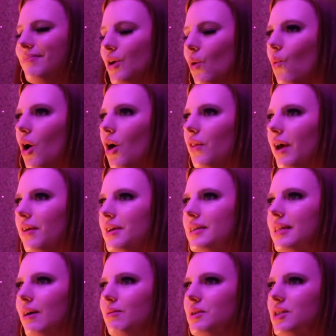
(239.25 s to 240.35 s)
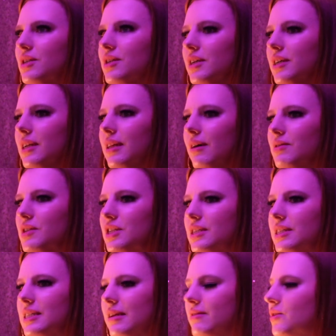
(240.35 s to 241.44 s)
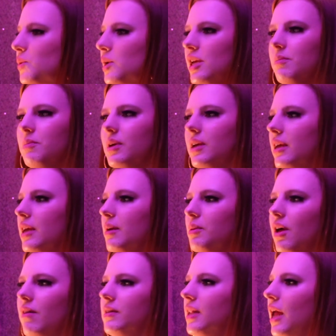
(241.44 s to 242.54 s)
Well, I think that was a good stay. So keep loving